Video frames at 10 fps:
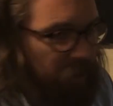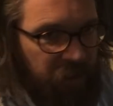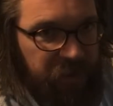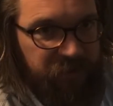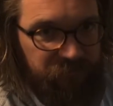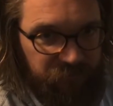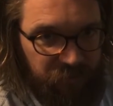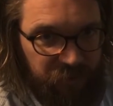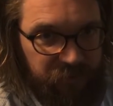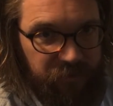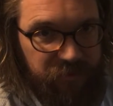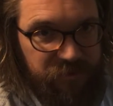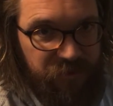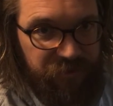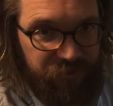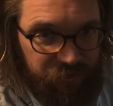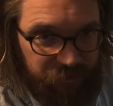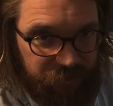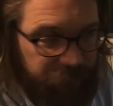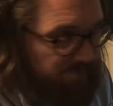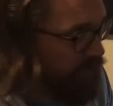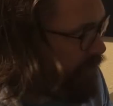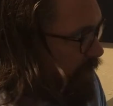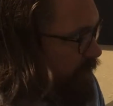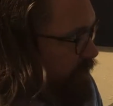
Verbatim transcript: I can find the third, all right?